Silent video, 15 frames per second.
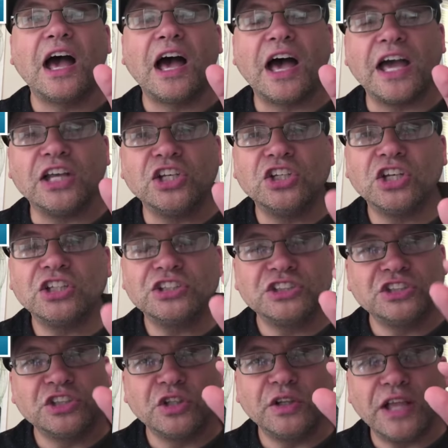I
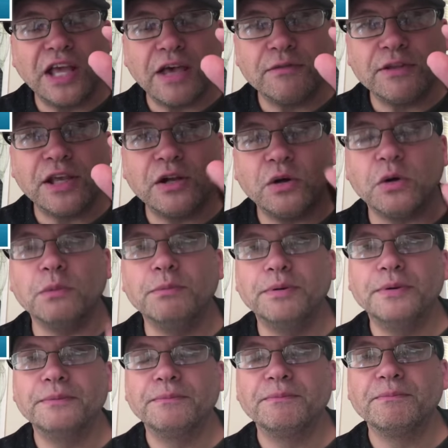just still have that hope.
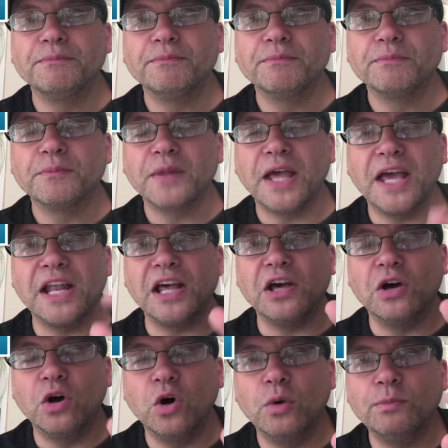And I
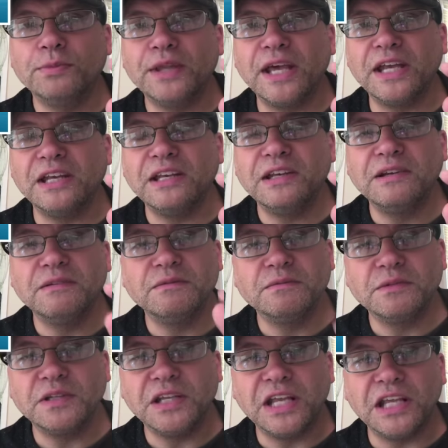hope that
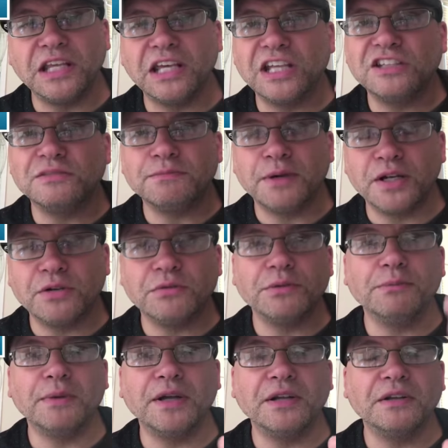it gets better
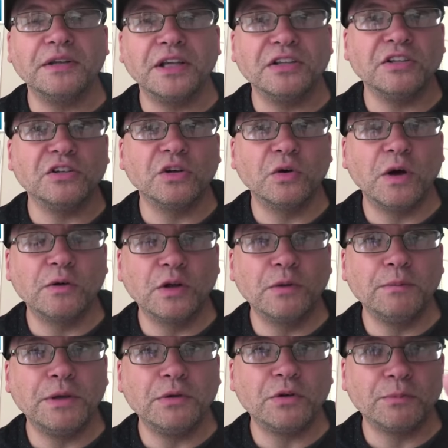and better. And to know I'm going to
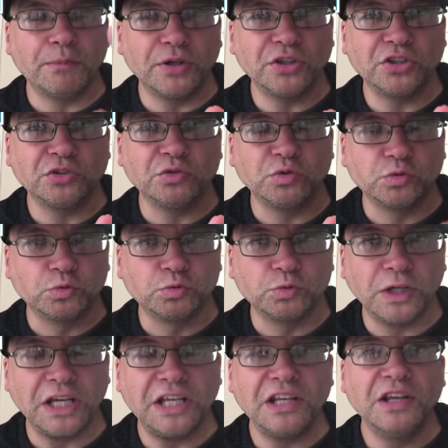be with a bunch of
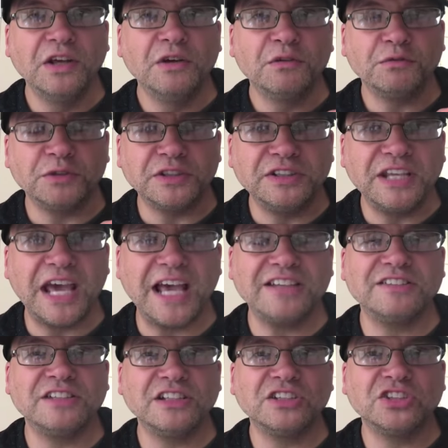great,
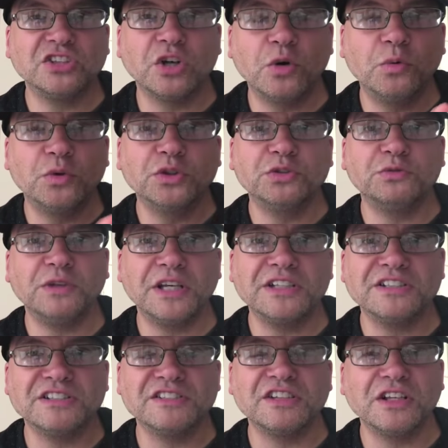fantastic Star Wars
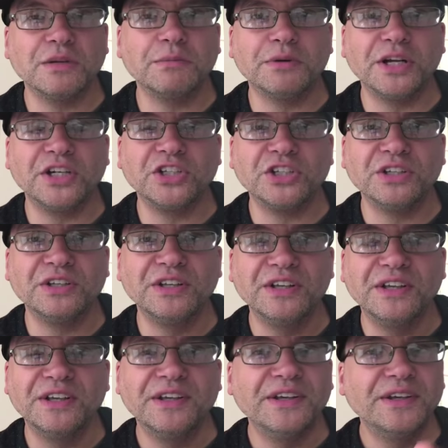fans at Celebration,
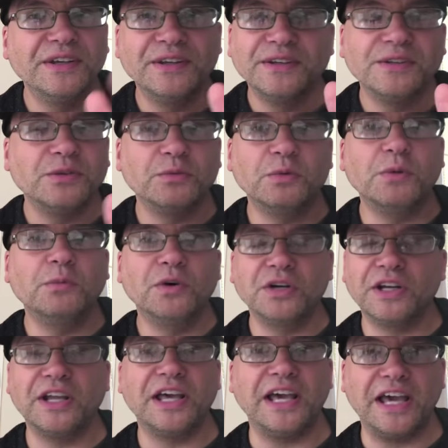what more
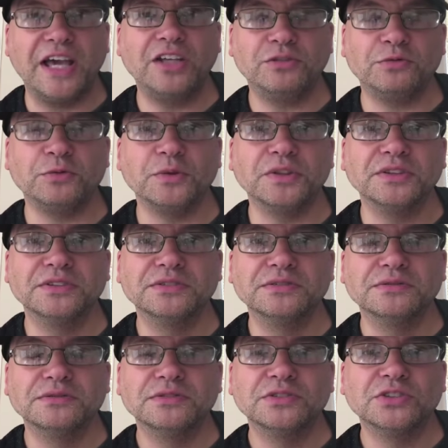can I ask for?
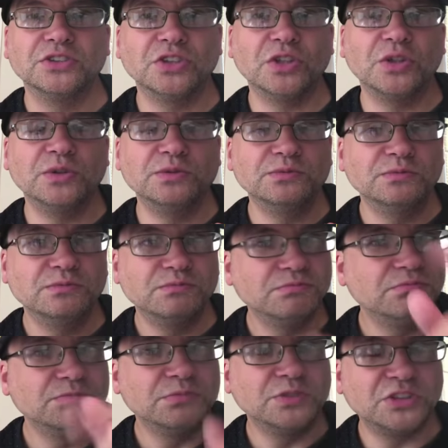So
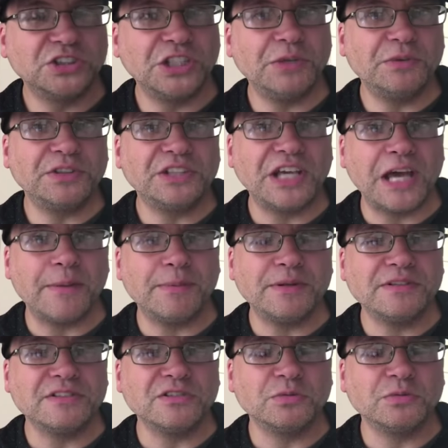we'll see what happens in